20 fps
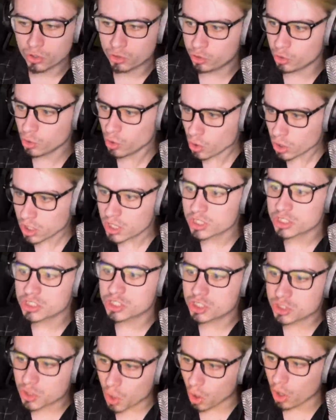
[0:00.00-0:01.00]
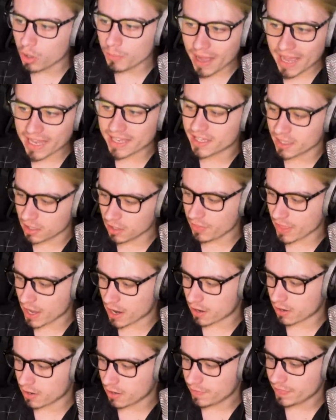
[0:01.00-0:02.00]
Who stole my kill
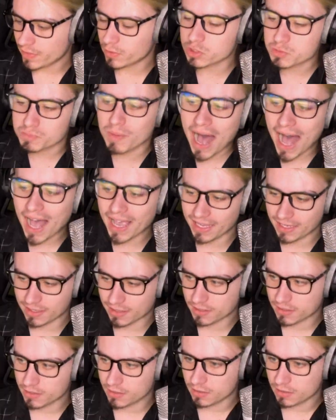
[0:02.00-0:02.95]
there? That was mine!